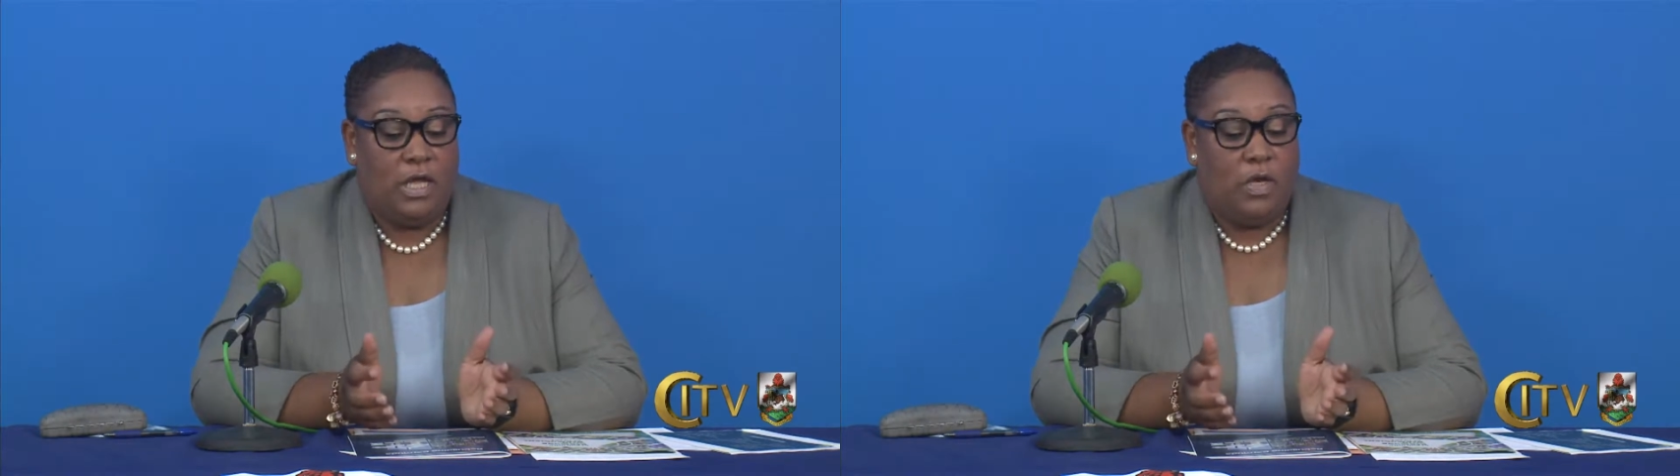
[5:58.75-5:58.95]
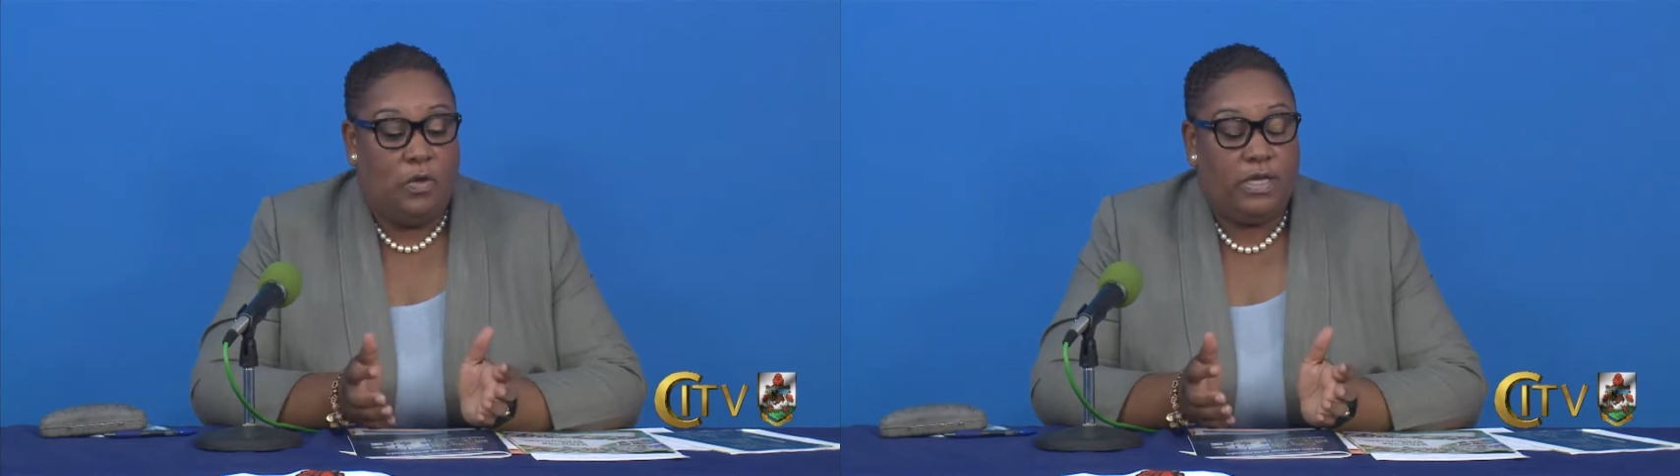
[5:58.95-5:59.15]

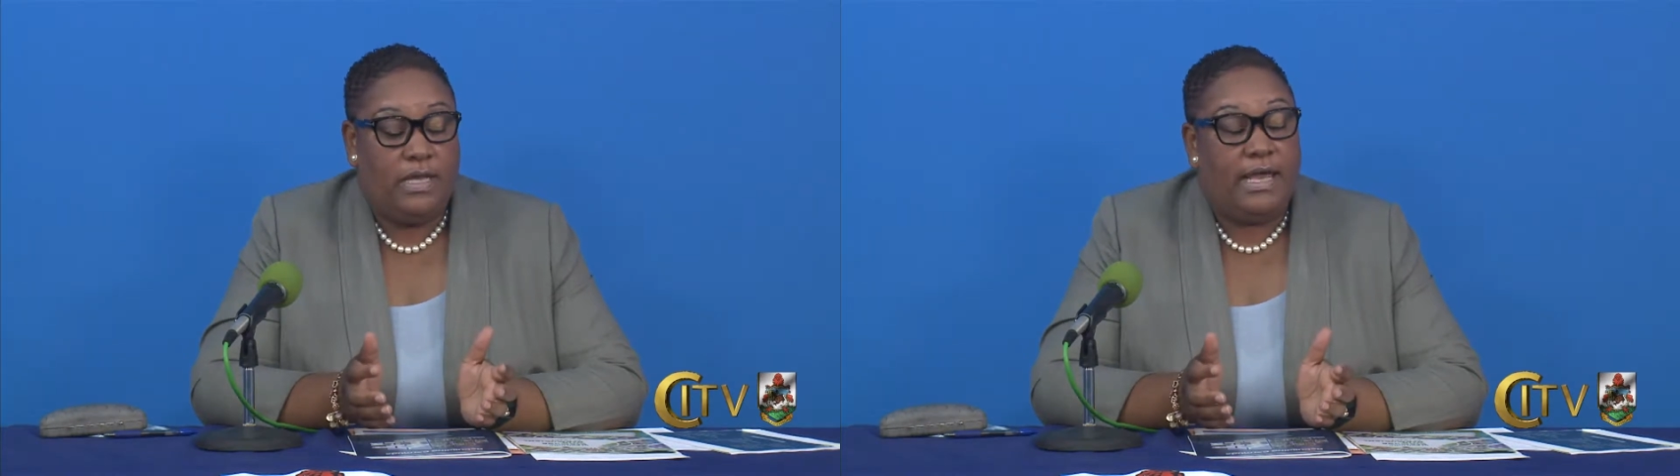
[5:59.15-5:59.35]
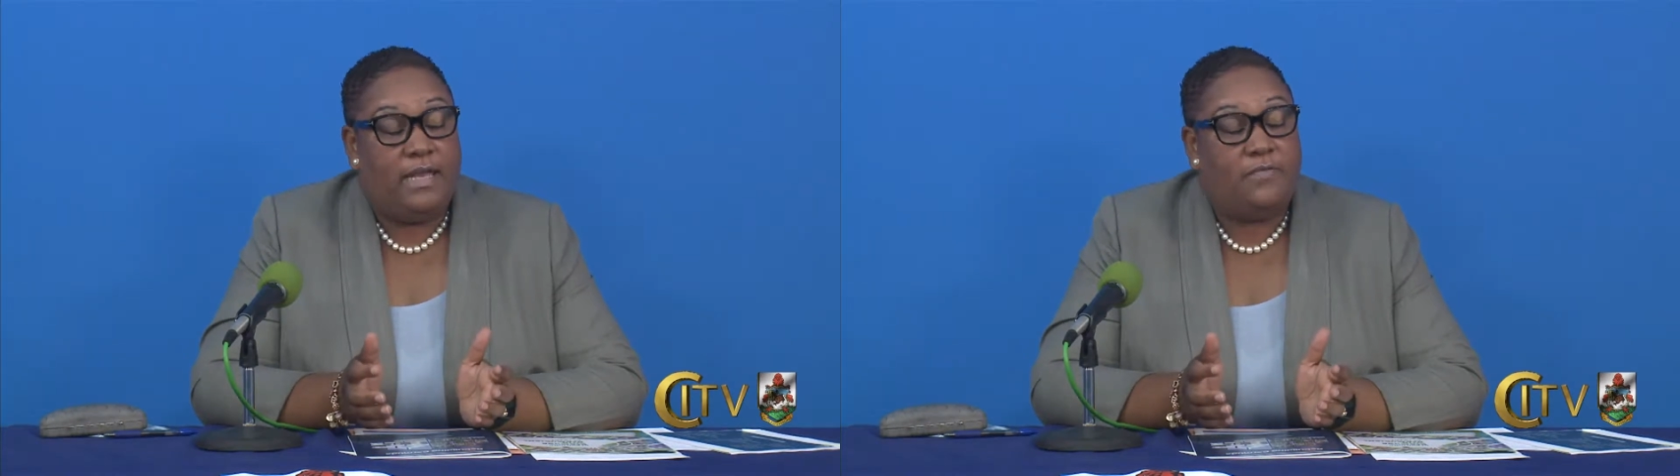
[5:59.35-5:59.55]
looking
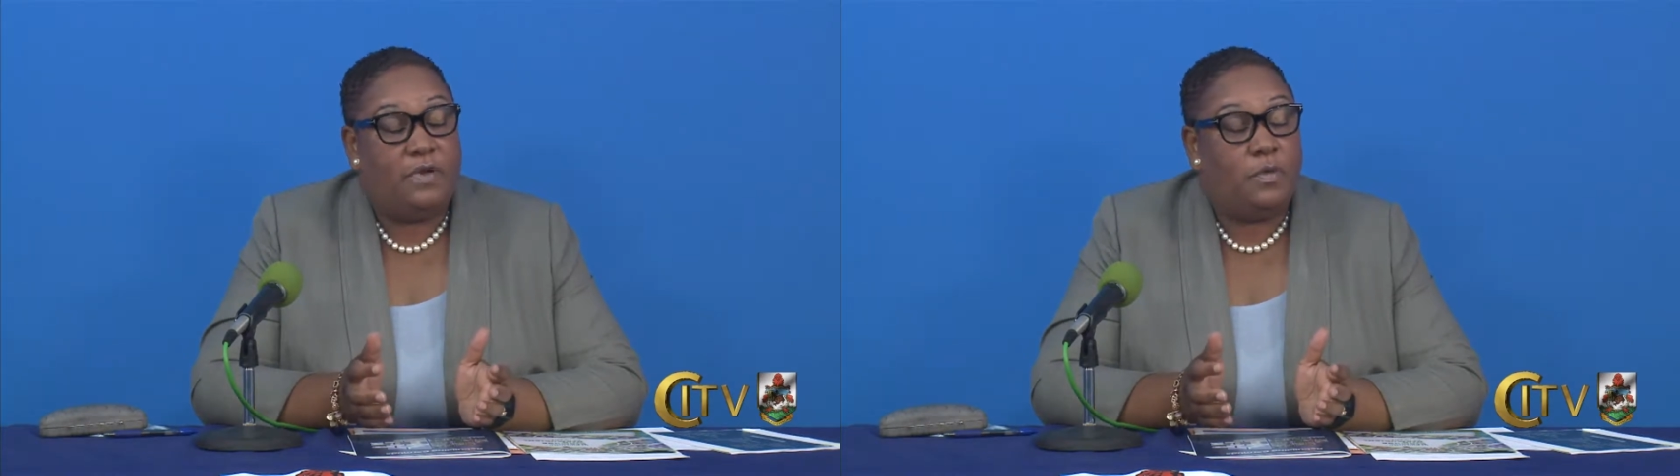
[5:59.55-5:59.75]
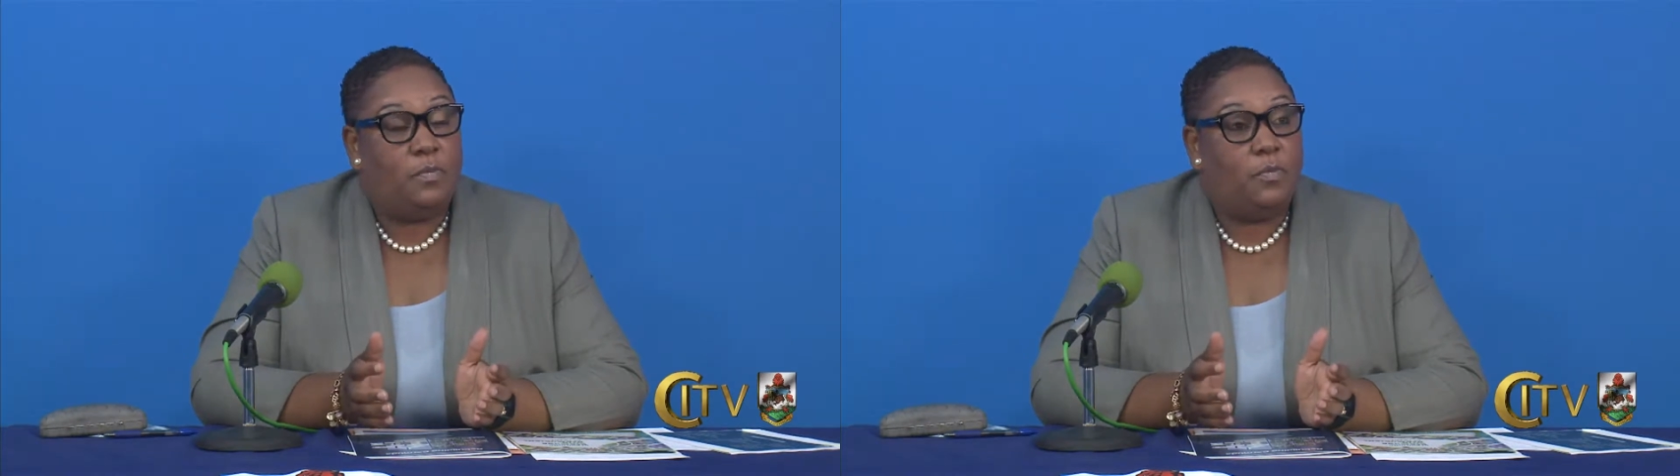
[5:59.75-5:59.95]
at it from
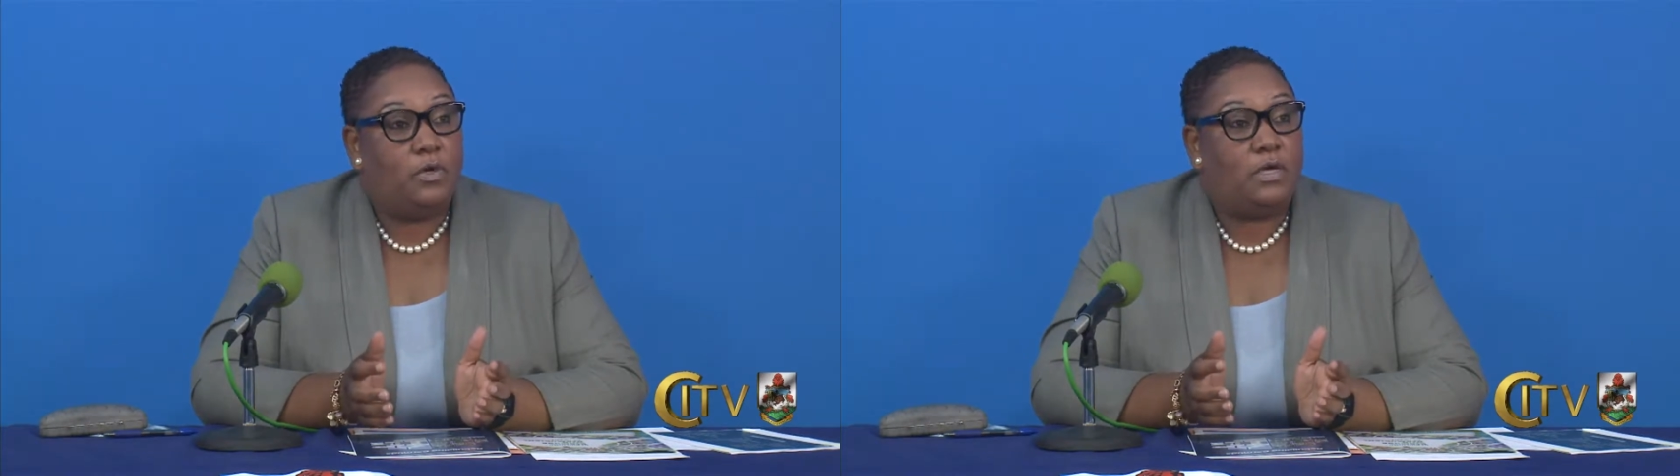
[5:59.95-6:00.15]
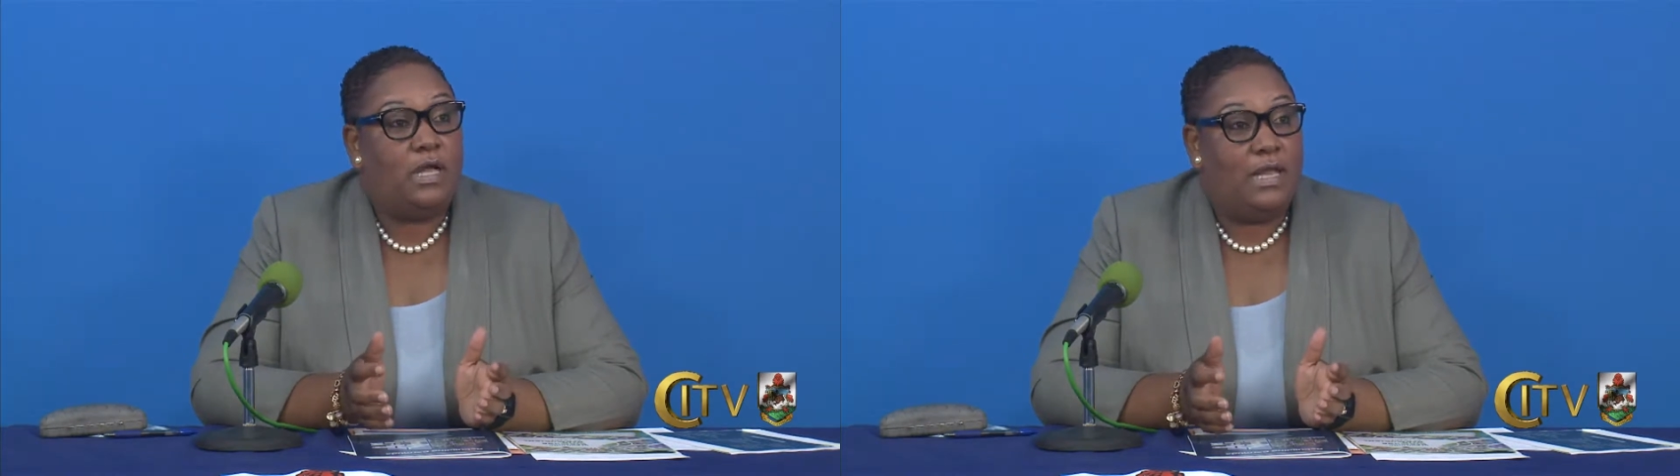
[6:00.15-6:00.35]
a more
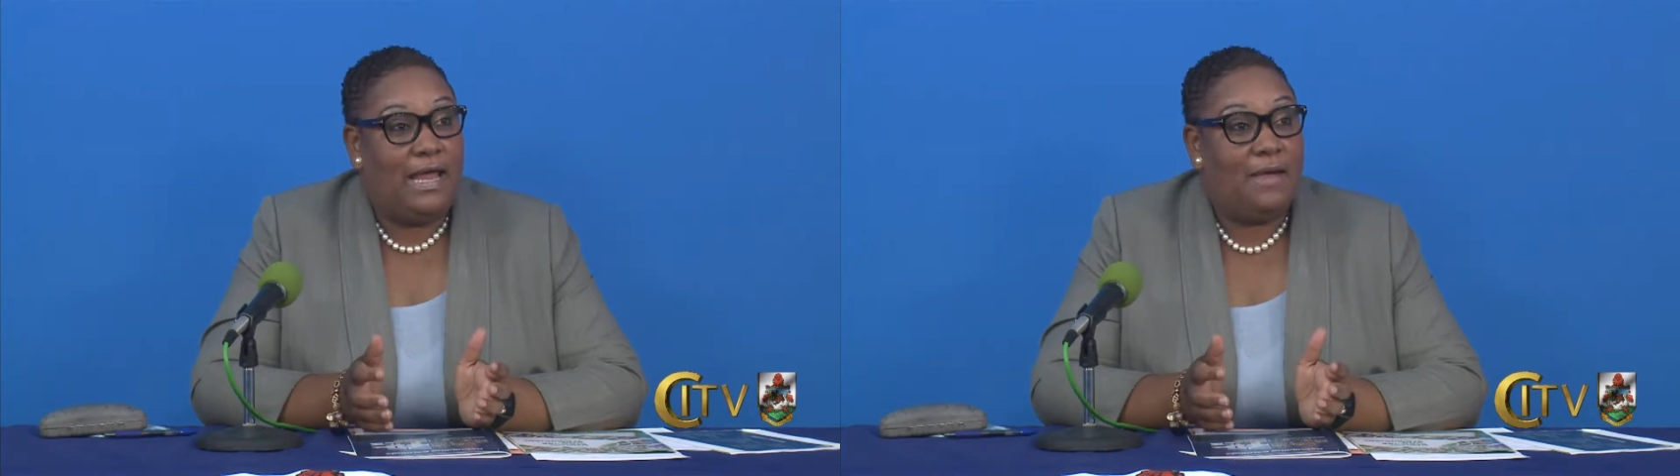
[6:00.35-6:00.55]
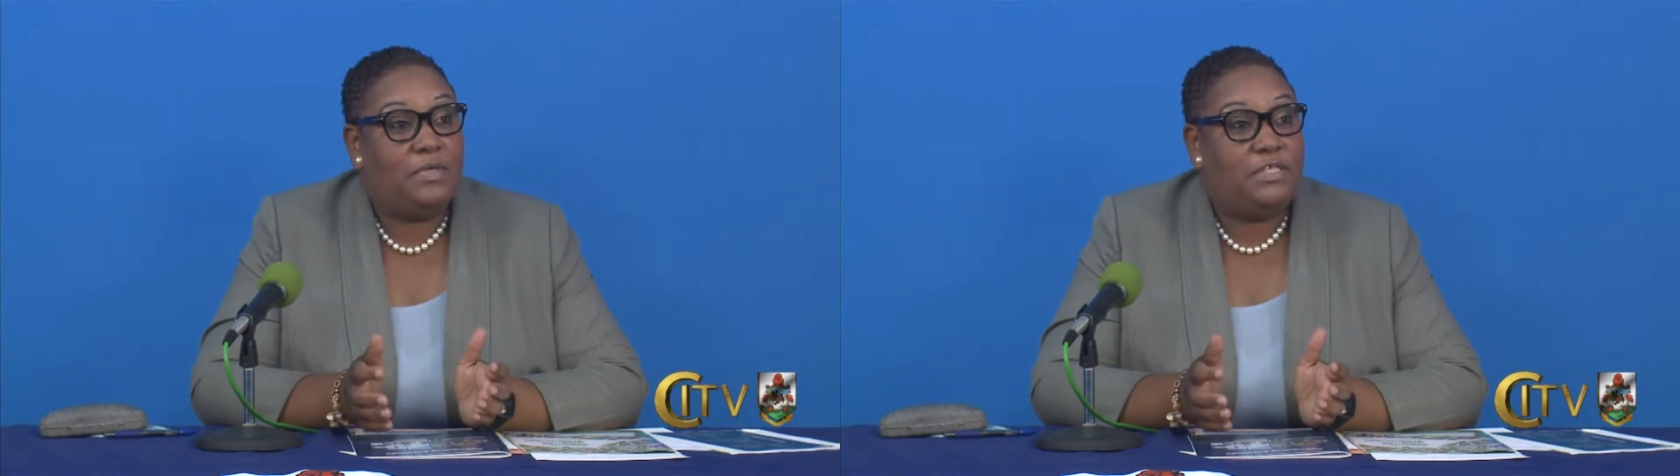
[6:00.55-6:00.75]

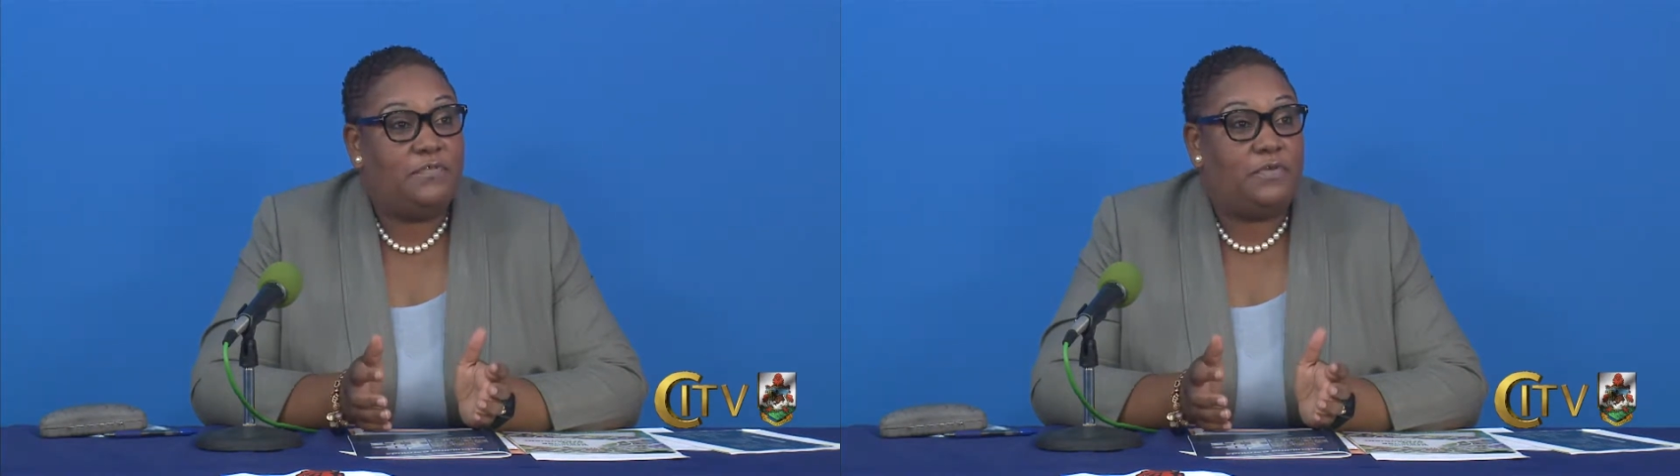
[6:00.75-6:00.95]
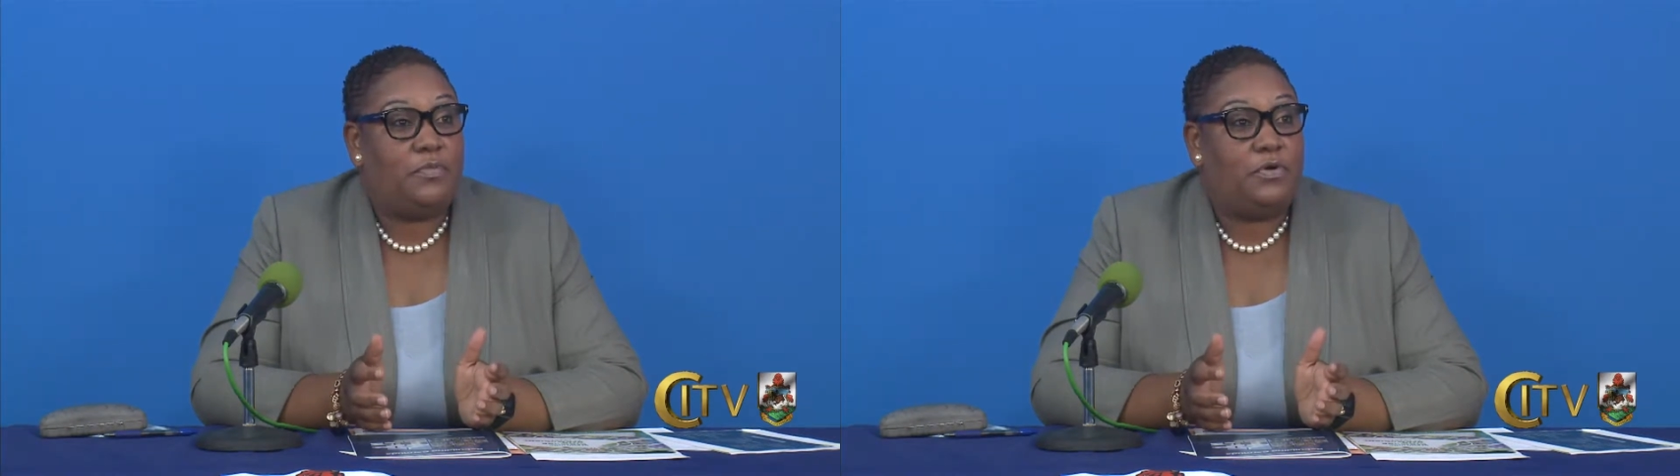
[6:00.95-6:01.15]
collaborative
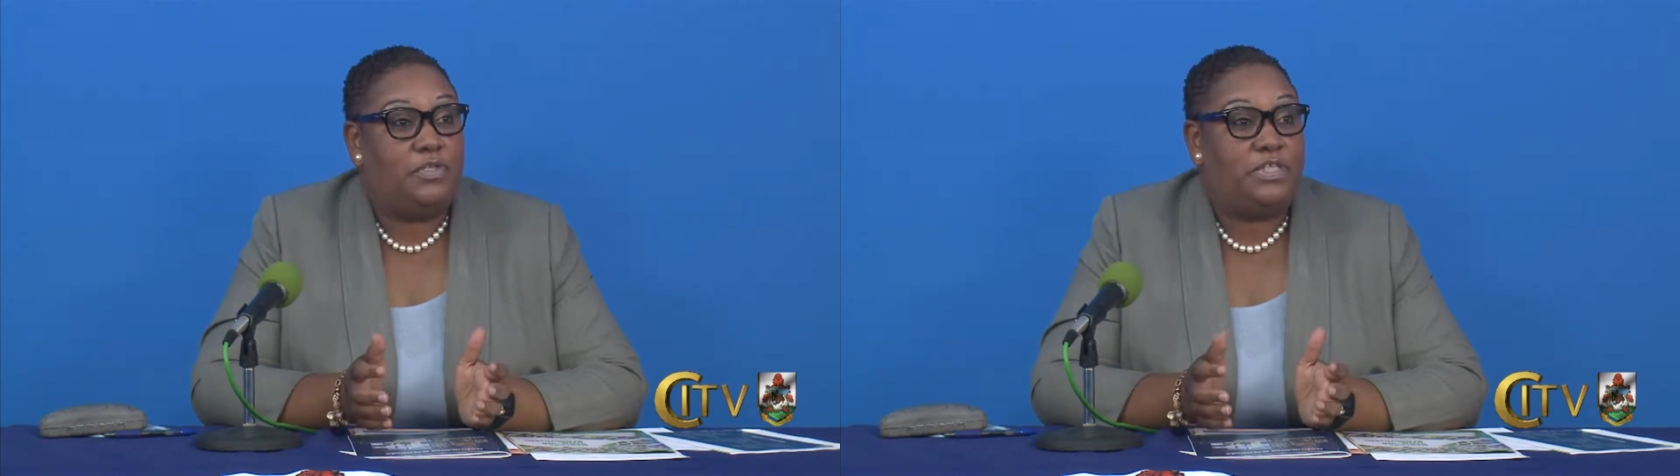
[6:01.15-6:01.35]
approach,